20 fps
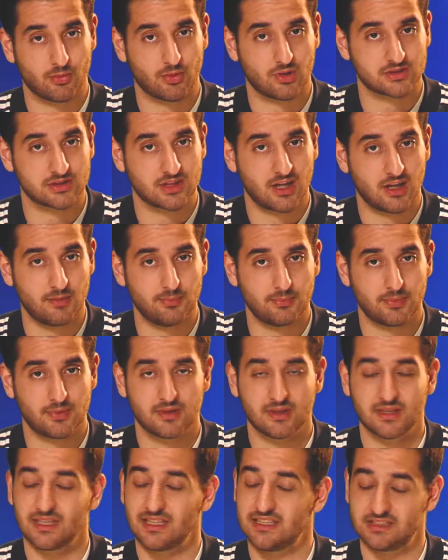the World Cup.
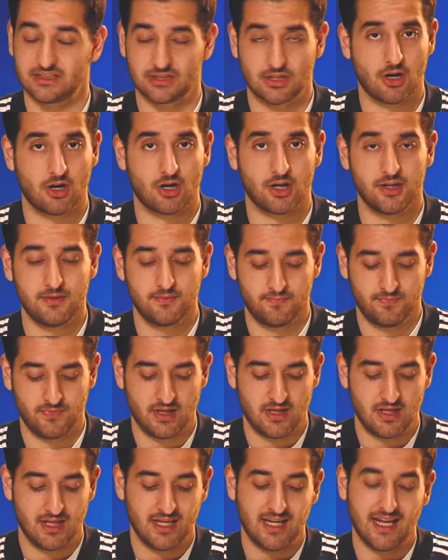He's gone.
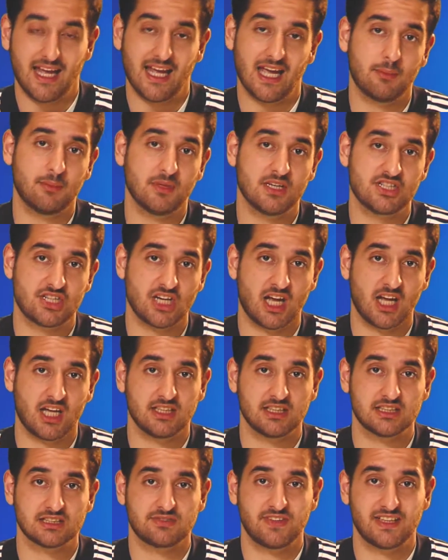Emre
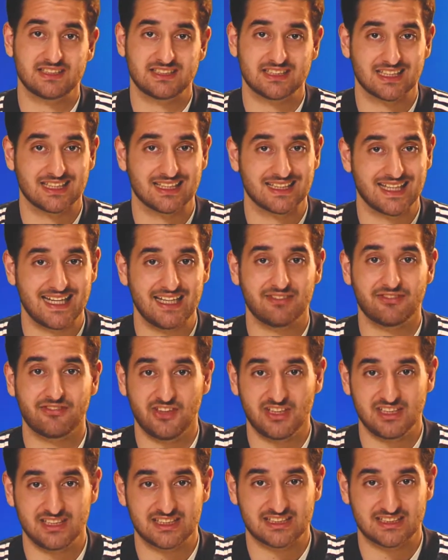Can is facing a late
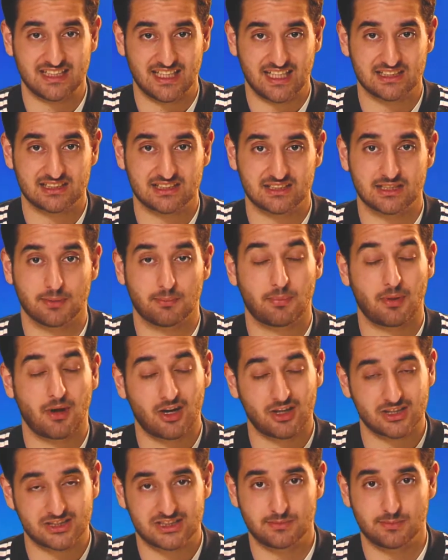fitness test to
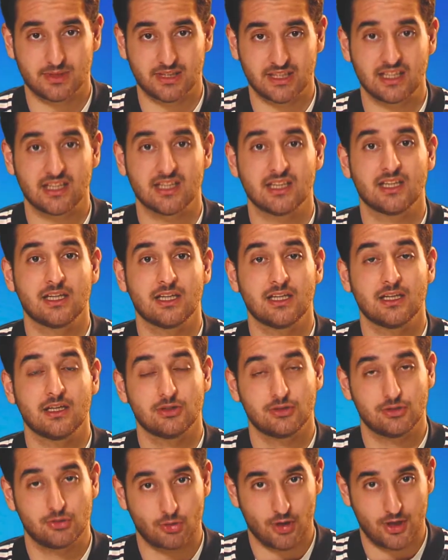possibly
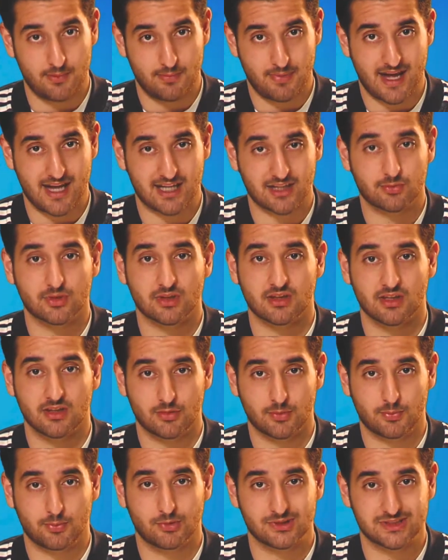join back with
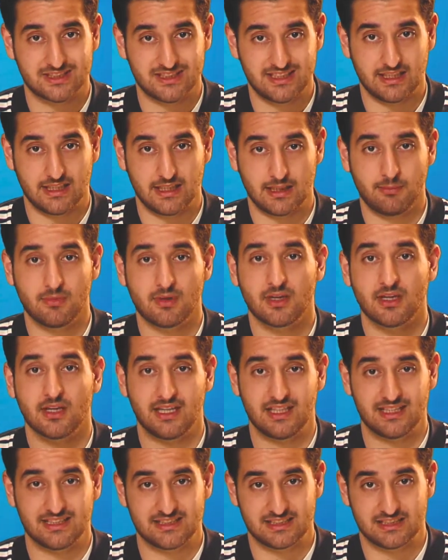Liverpool's team
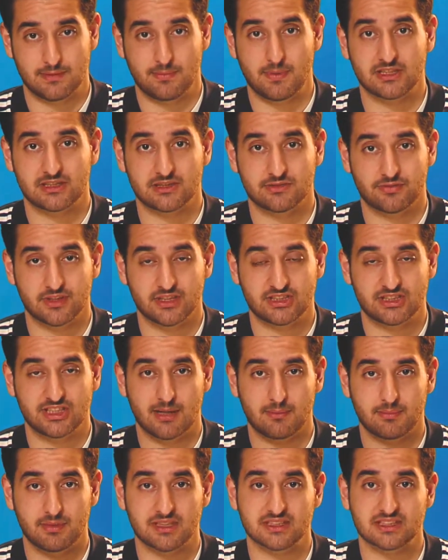in anticipation for the
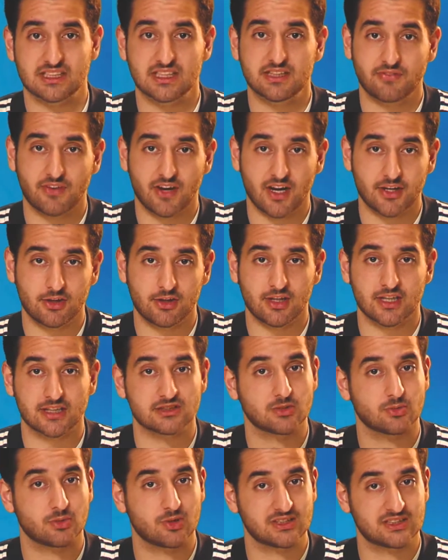Champions League final
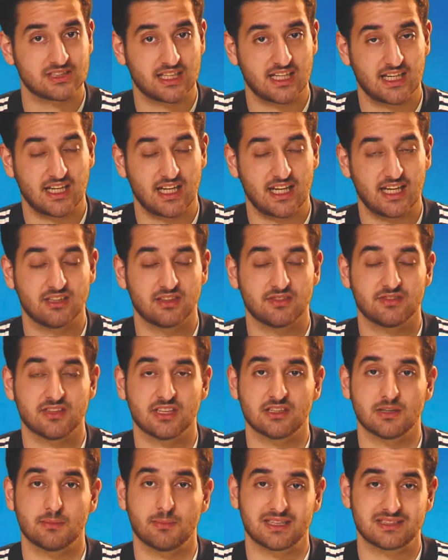and towards the end of
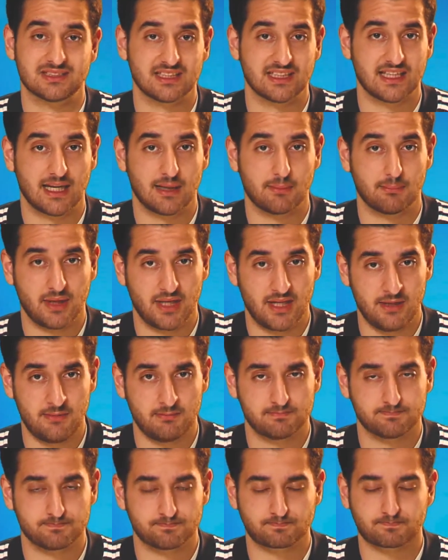their domestic
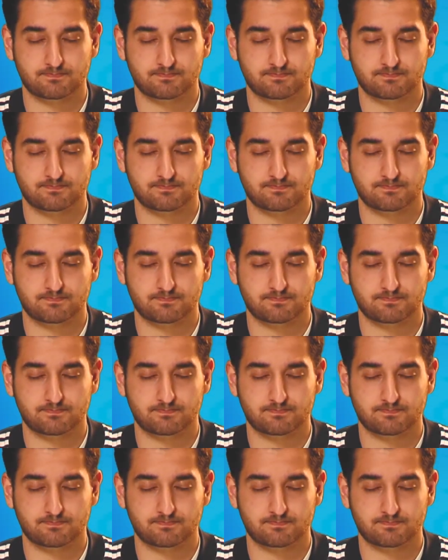campaign.